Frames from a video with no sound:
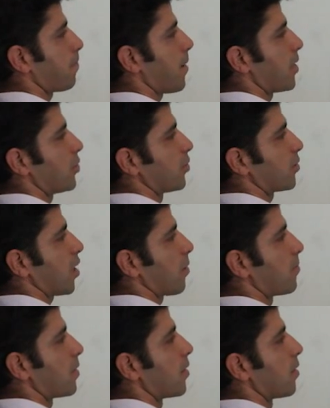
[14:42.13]
pages
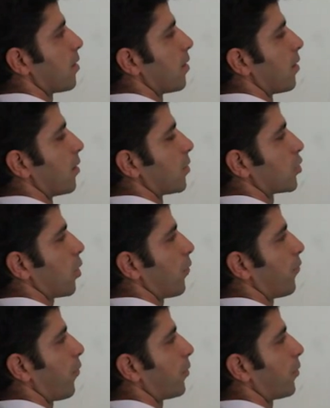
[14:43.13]
can be soft